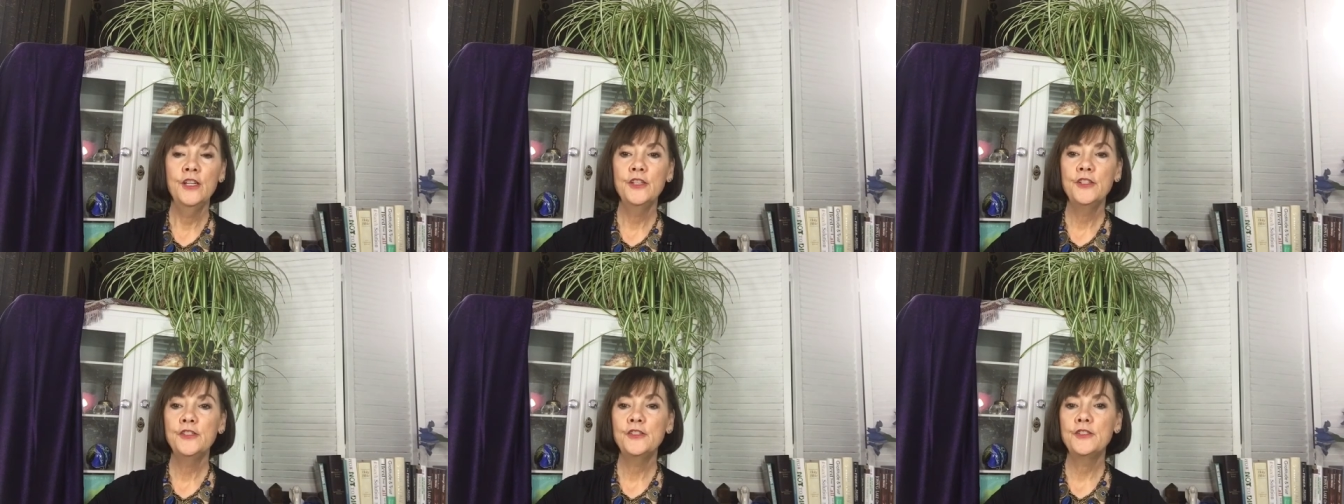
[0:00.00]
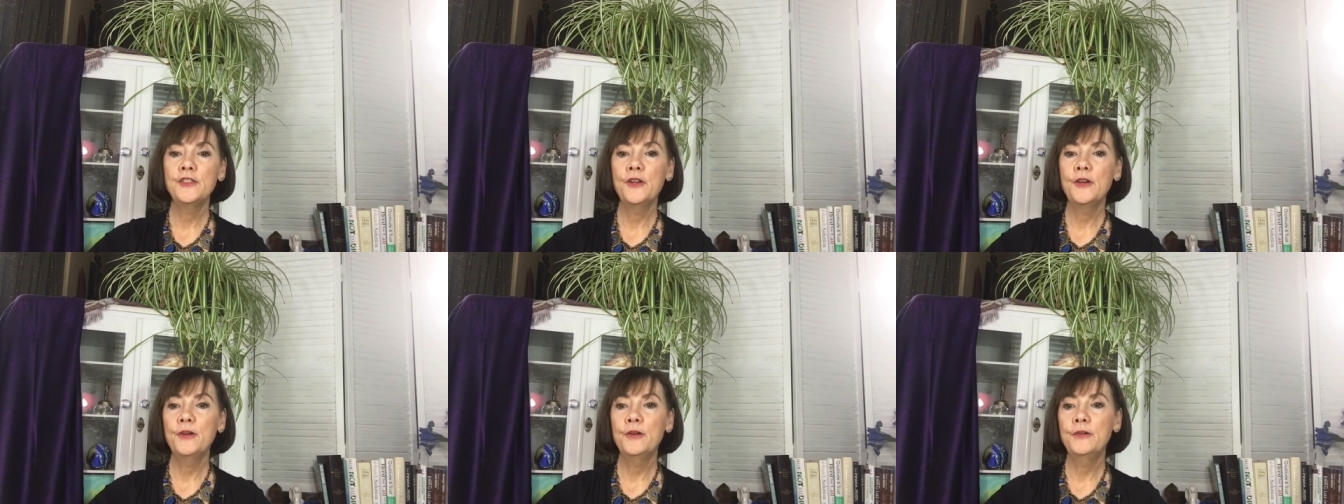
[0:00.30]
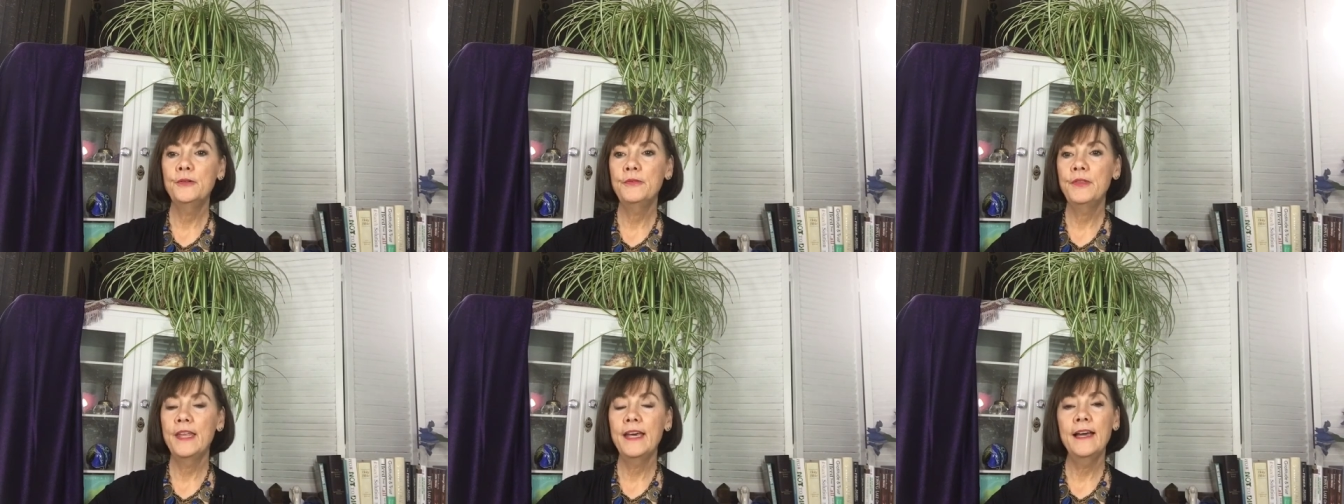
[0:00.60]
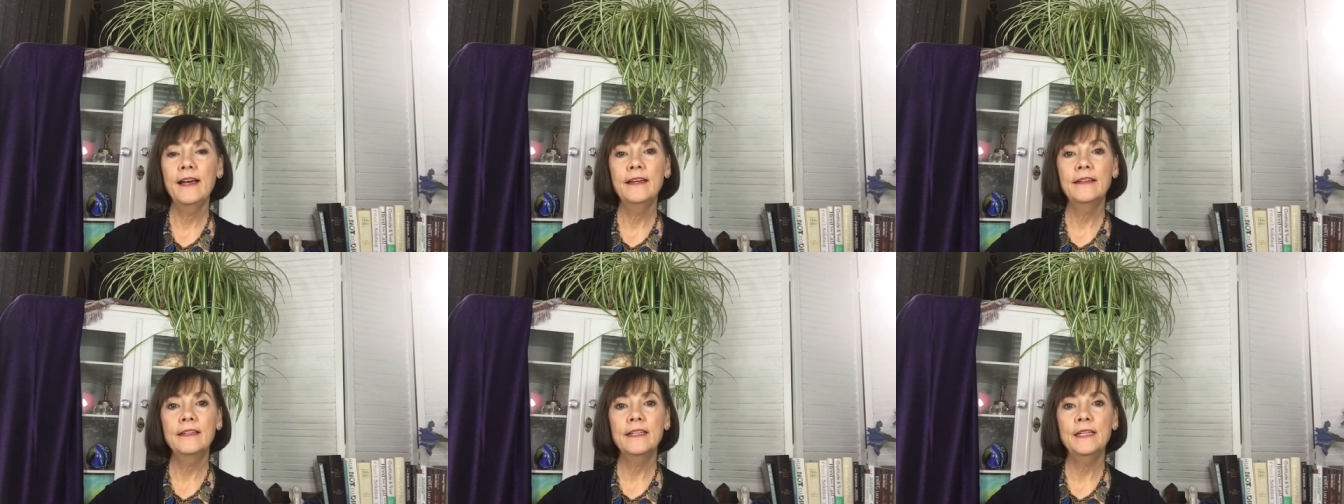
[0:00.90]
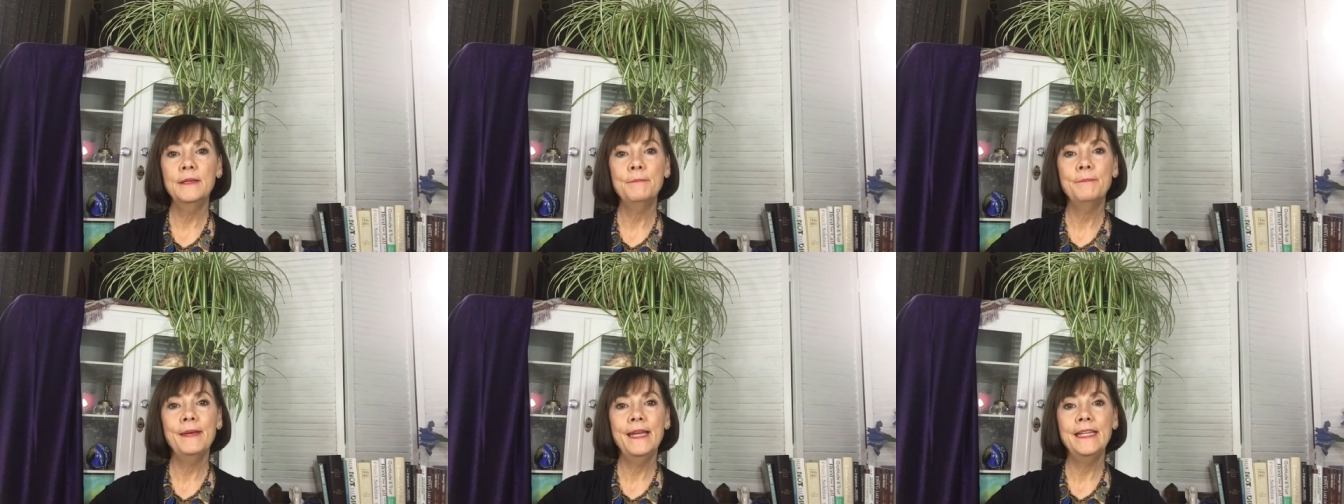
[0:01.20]
so that
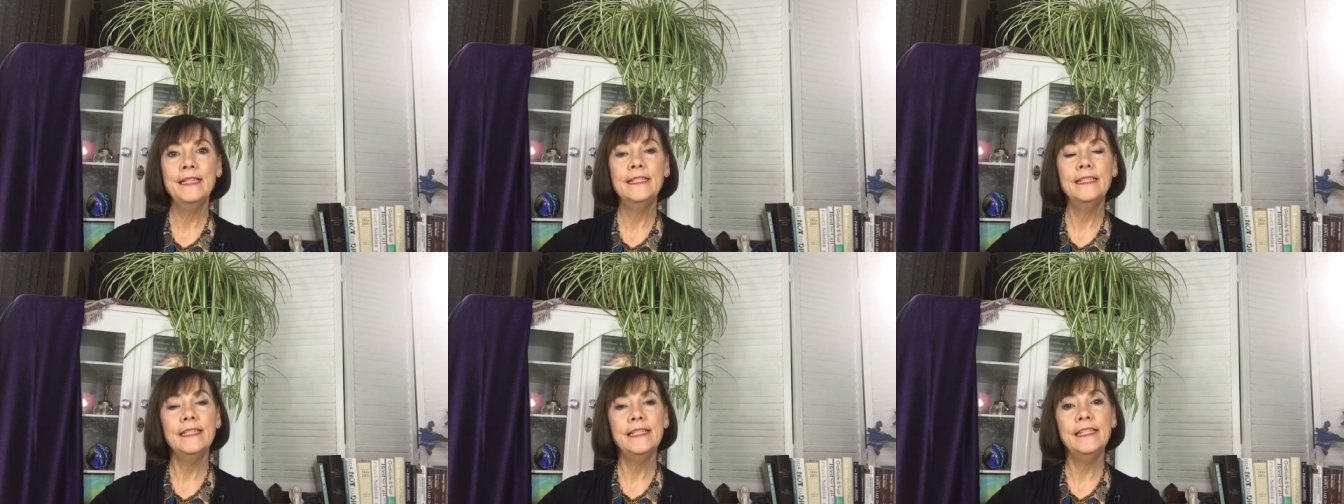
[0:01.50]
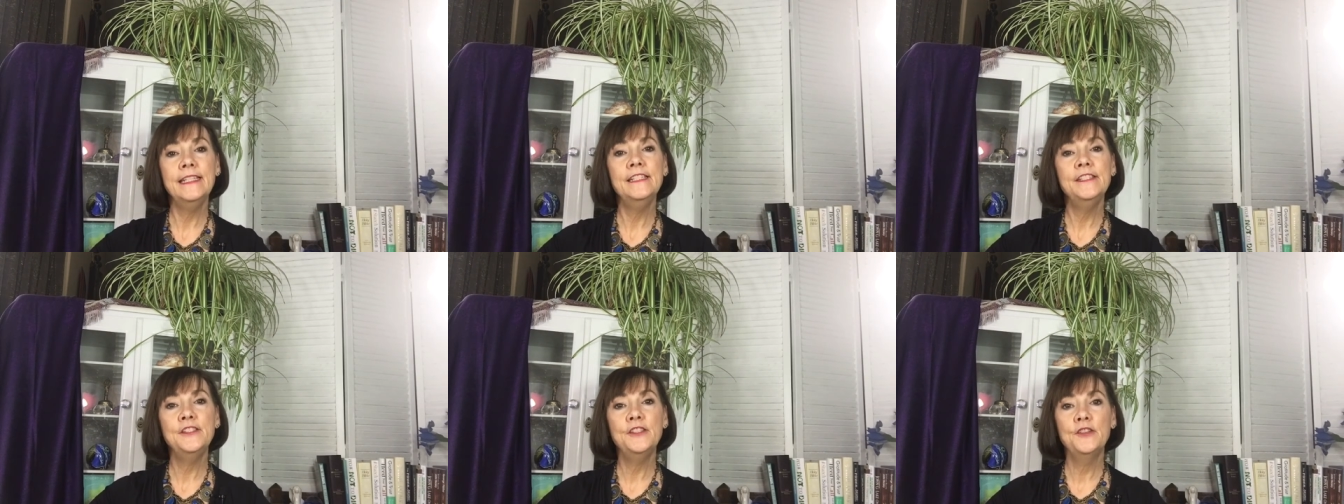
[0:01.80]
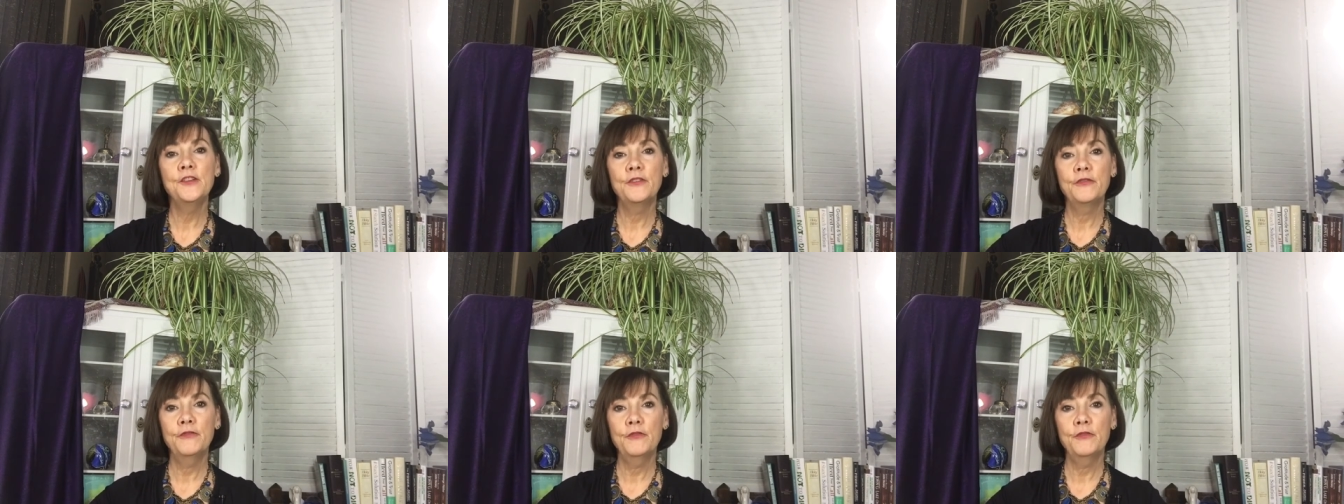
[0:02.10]
it made it easier